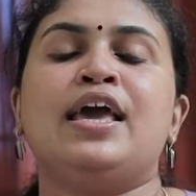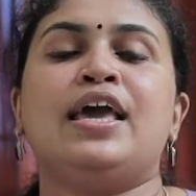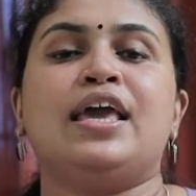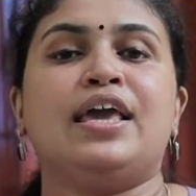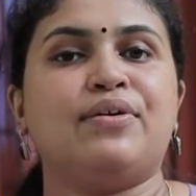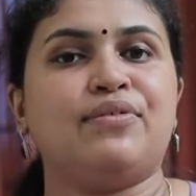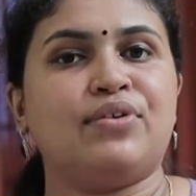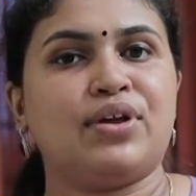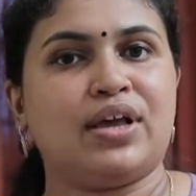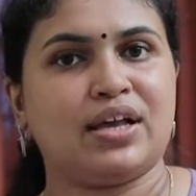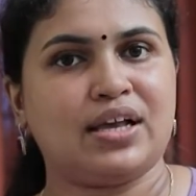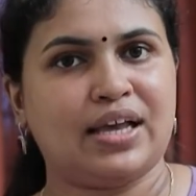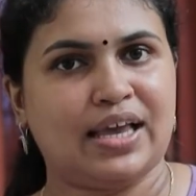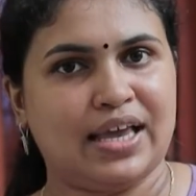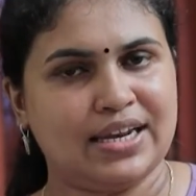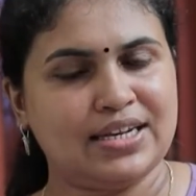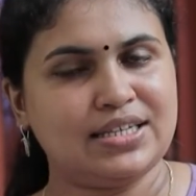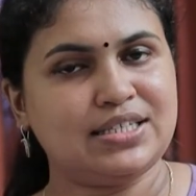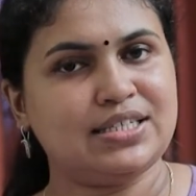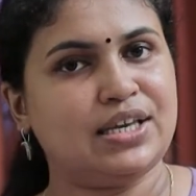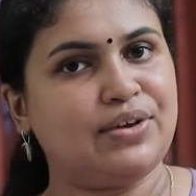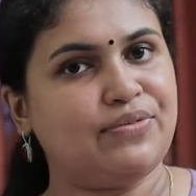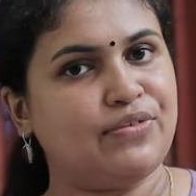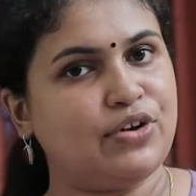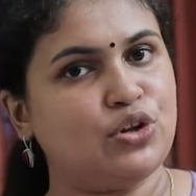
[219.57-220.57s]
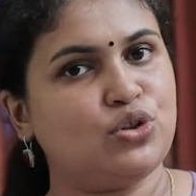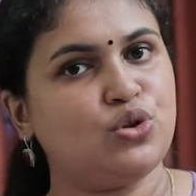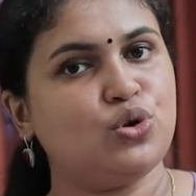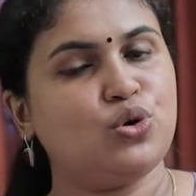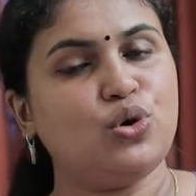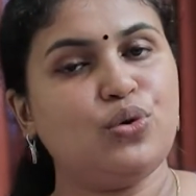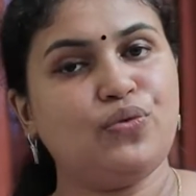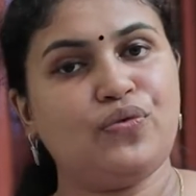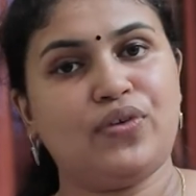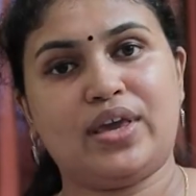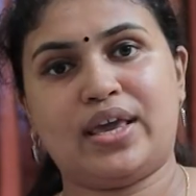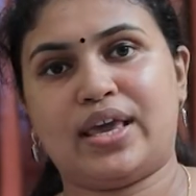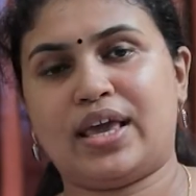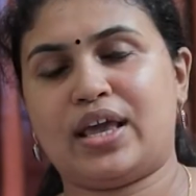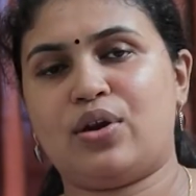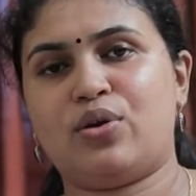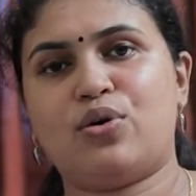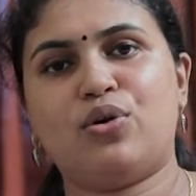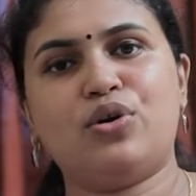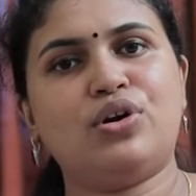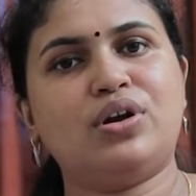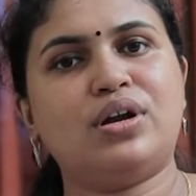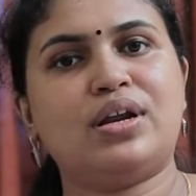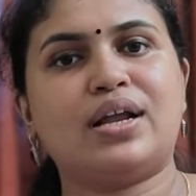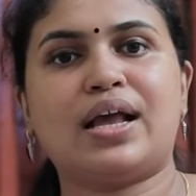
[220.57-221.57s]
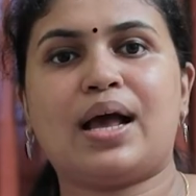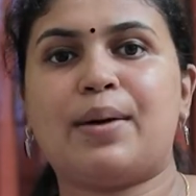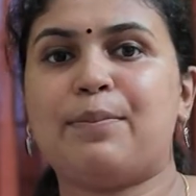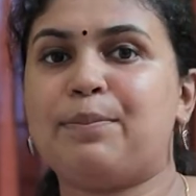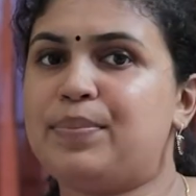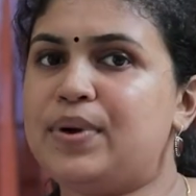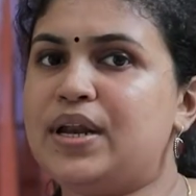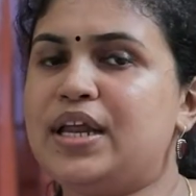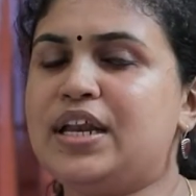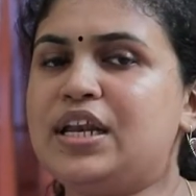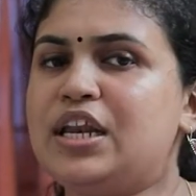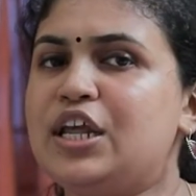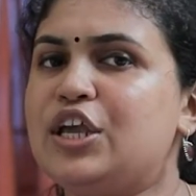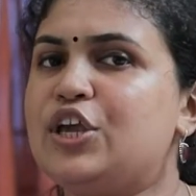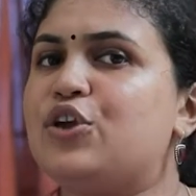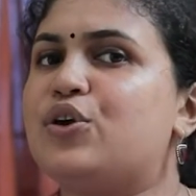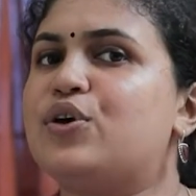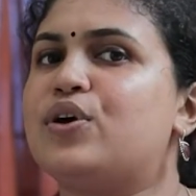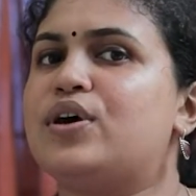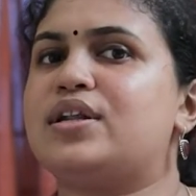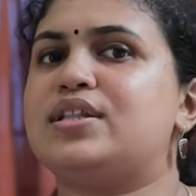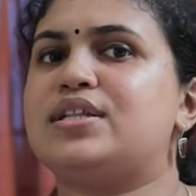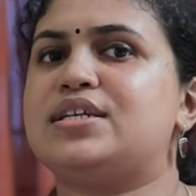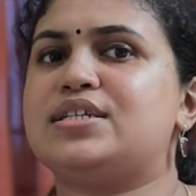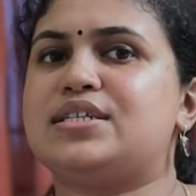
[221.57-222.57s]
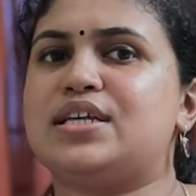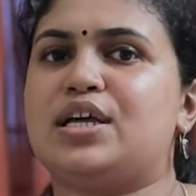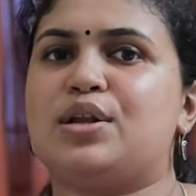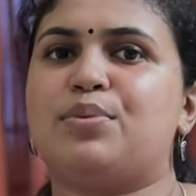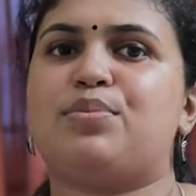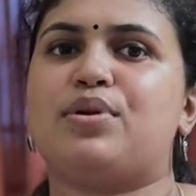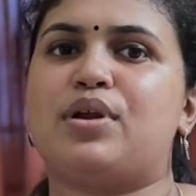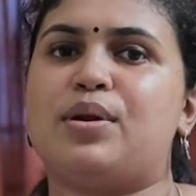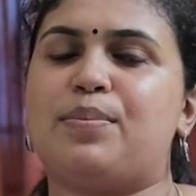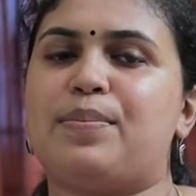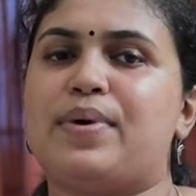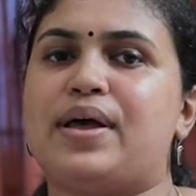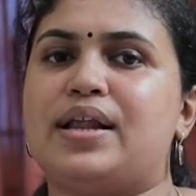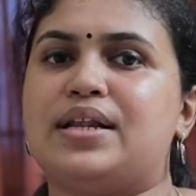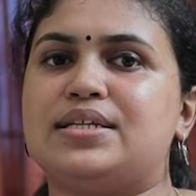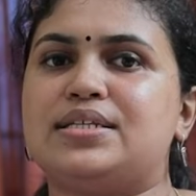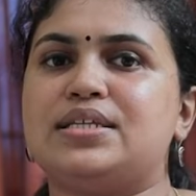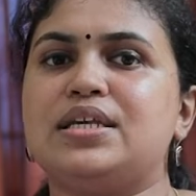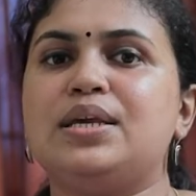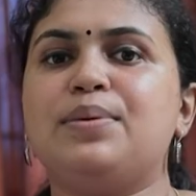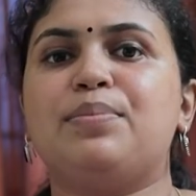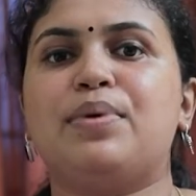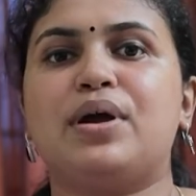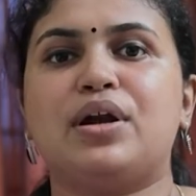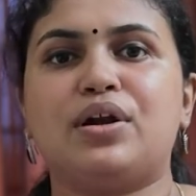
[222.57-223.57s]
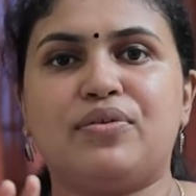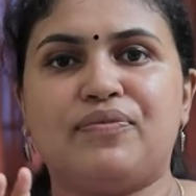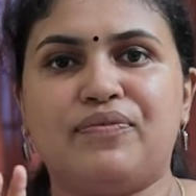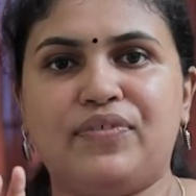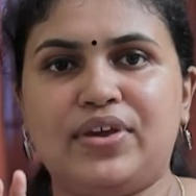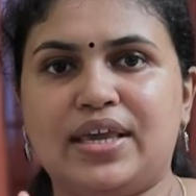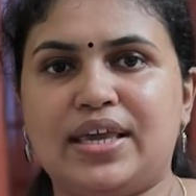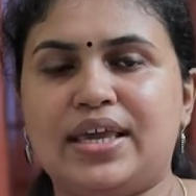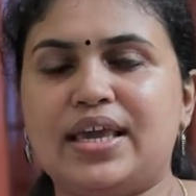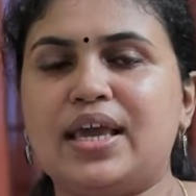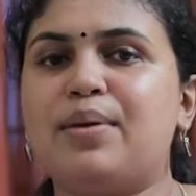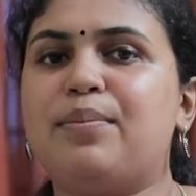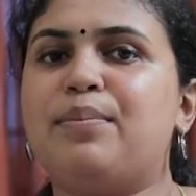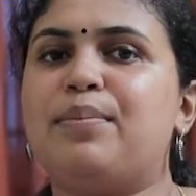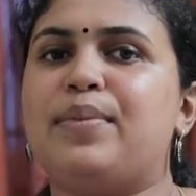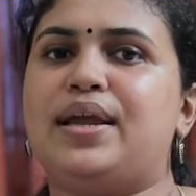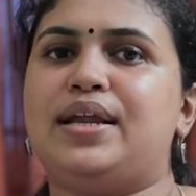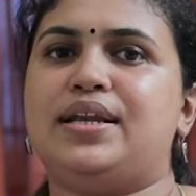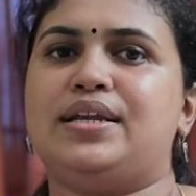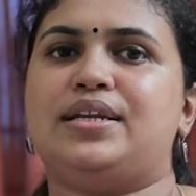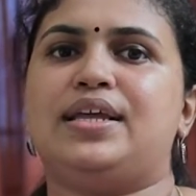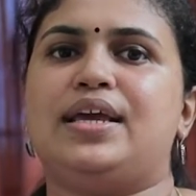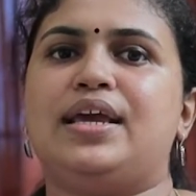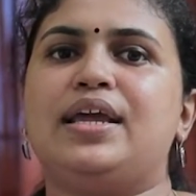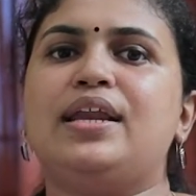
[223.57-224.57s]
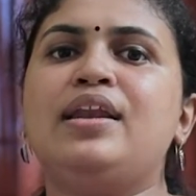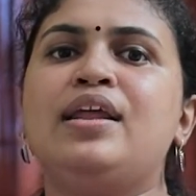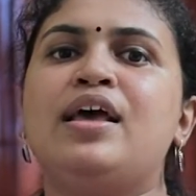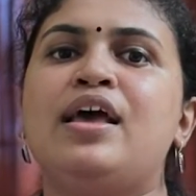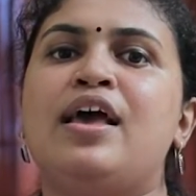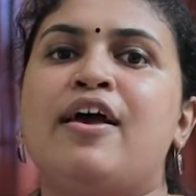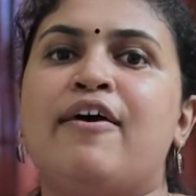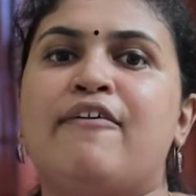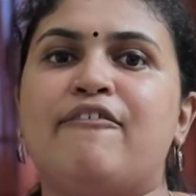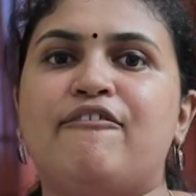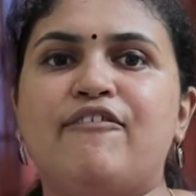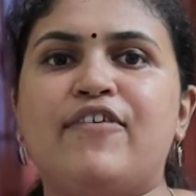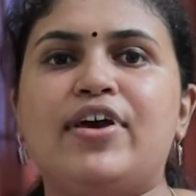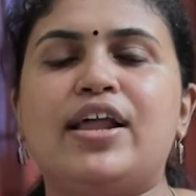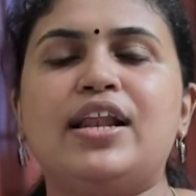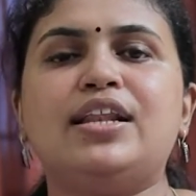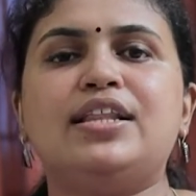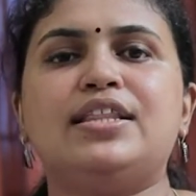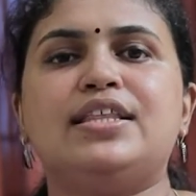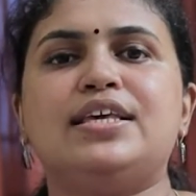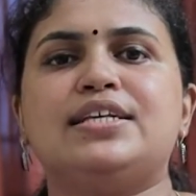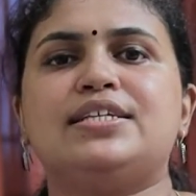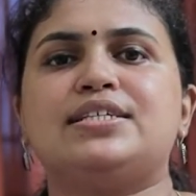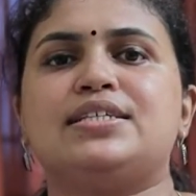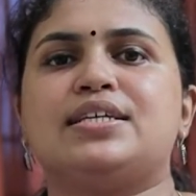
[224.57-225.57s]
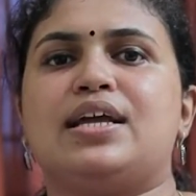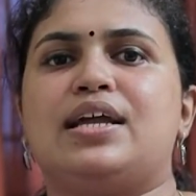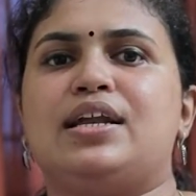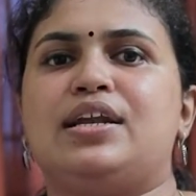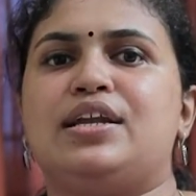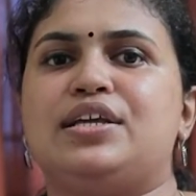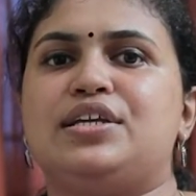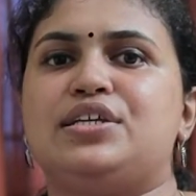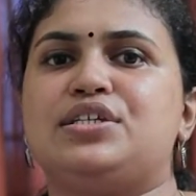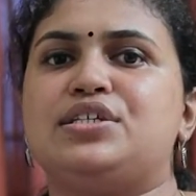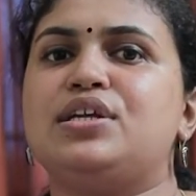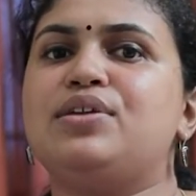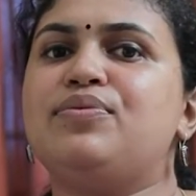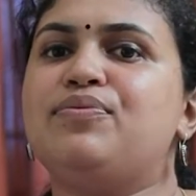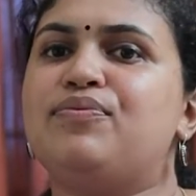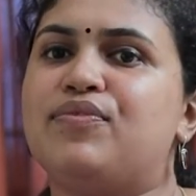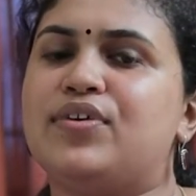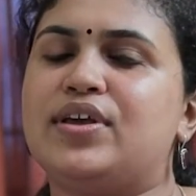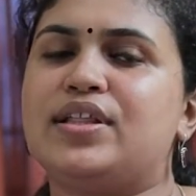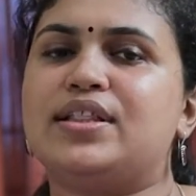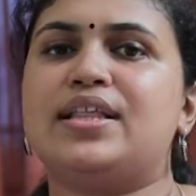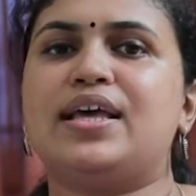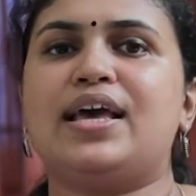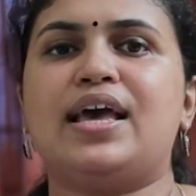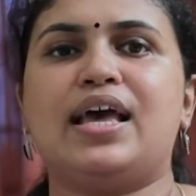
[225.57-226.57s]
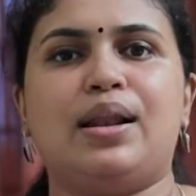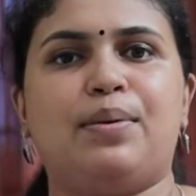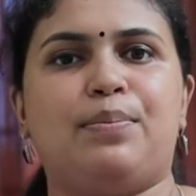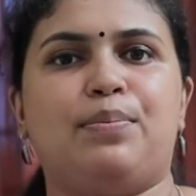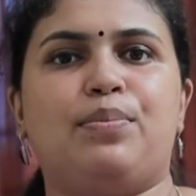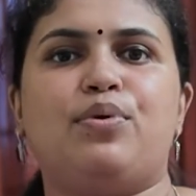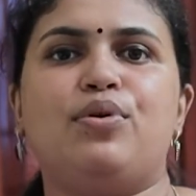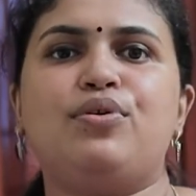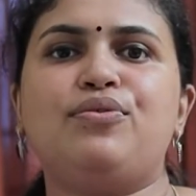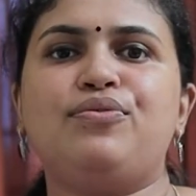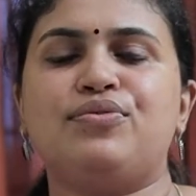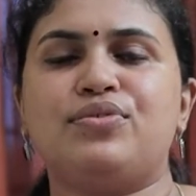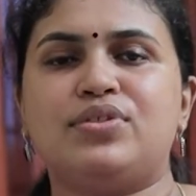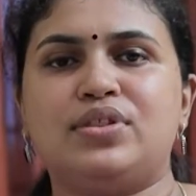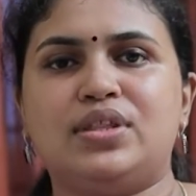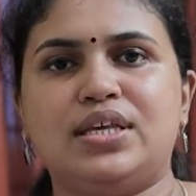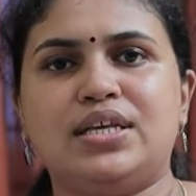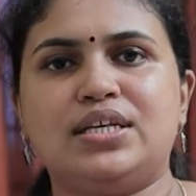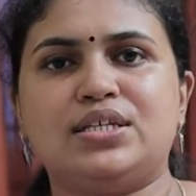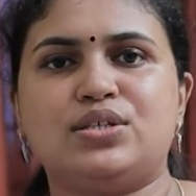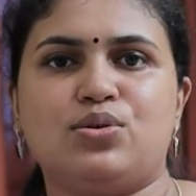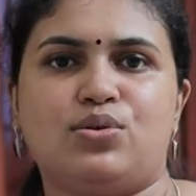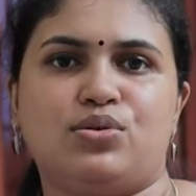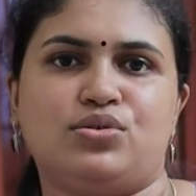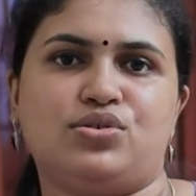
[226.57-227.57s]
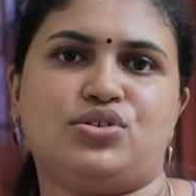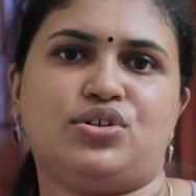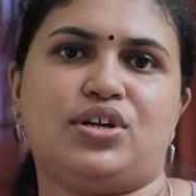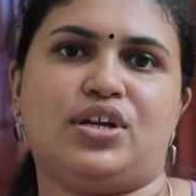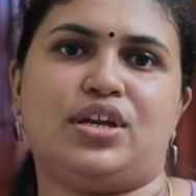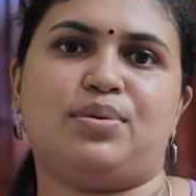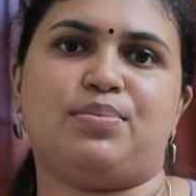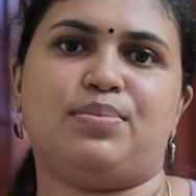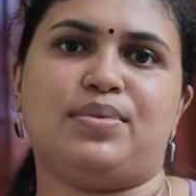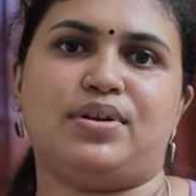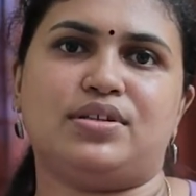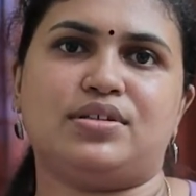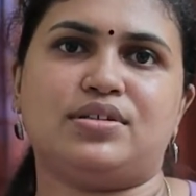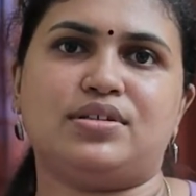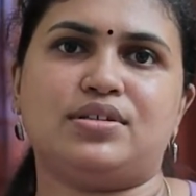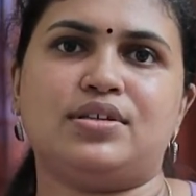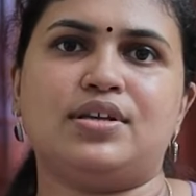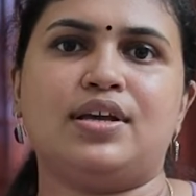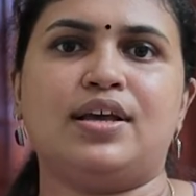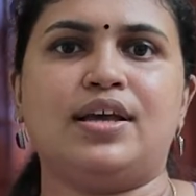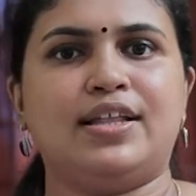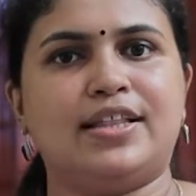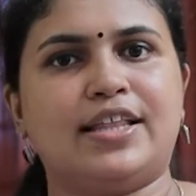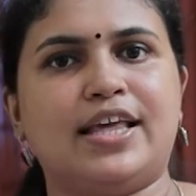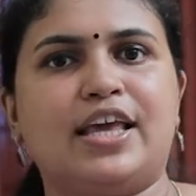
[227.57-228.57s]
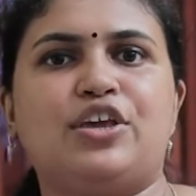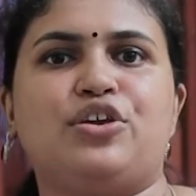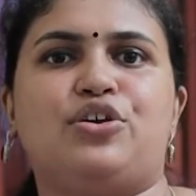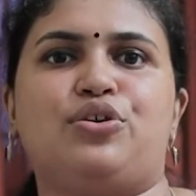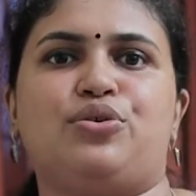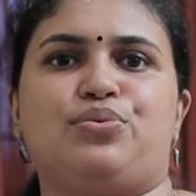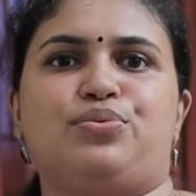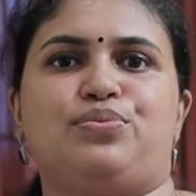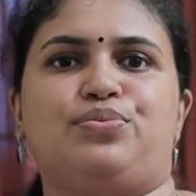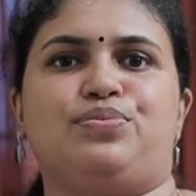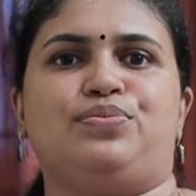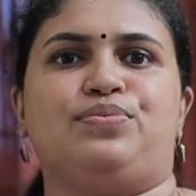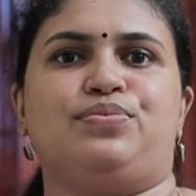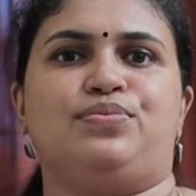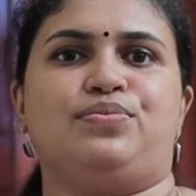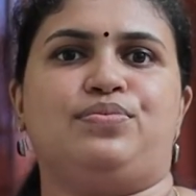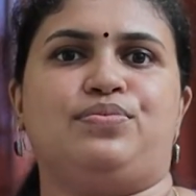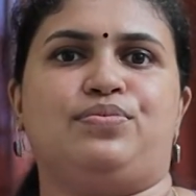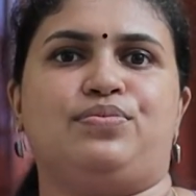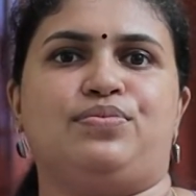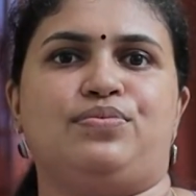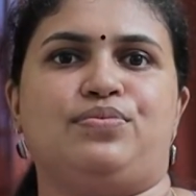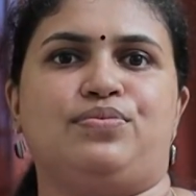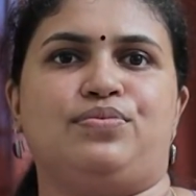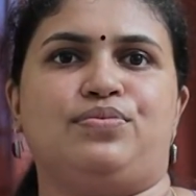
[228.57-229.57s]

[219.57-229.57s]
Even though we cannot completely cure the cerebral palsy, but we can maintain well these conditions with the help of these all treatments. Thank you.